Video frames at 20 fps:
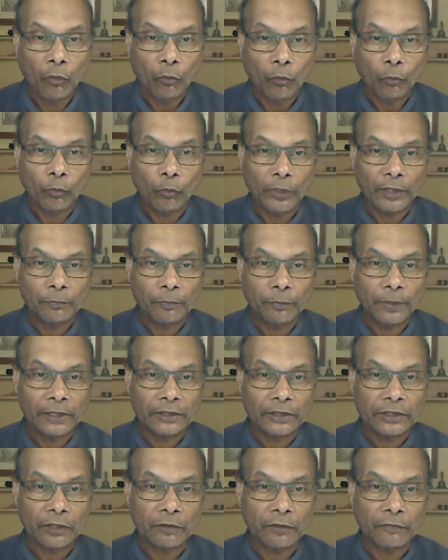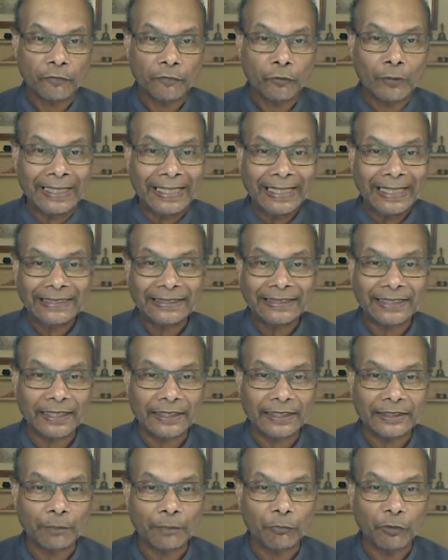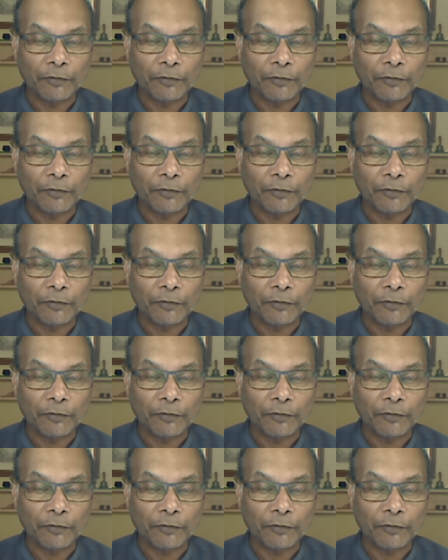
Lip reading: We'd be sort of releasing some of